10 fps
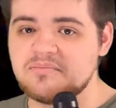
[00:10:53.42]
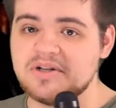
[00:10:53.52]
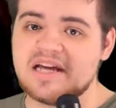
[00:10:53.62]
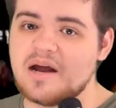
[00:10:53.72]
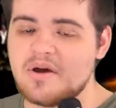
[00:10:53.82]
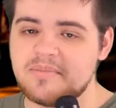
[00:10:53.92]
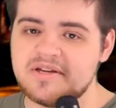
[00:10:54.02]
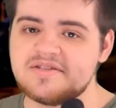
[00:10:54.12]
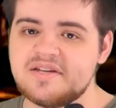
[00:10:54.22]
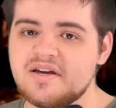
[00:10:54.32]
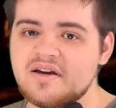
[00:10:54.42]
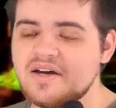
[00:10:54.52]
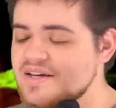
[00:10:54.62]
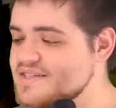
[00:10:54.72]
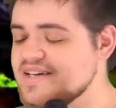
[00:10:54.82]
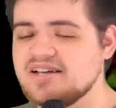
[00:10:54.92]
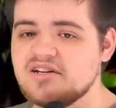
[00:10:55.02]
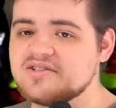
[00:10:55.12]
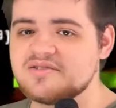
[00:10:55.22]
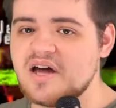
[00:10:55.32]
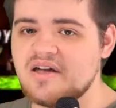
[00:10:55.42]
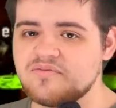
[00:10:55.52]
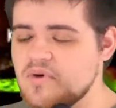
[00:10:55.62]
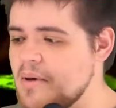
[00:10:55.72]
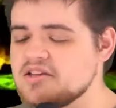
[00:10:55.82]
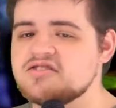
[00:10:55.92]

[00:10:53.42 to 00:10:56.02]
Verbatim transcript: and put that on my PC. Cause like there's about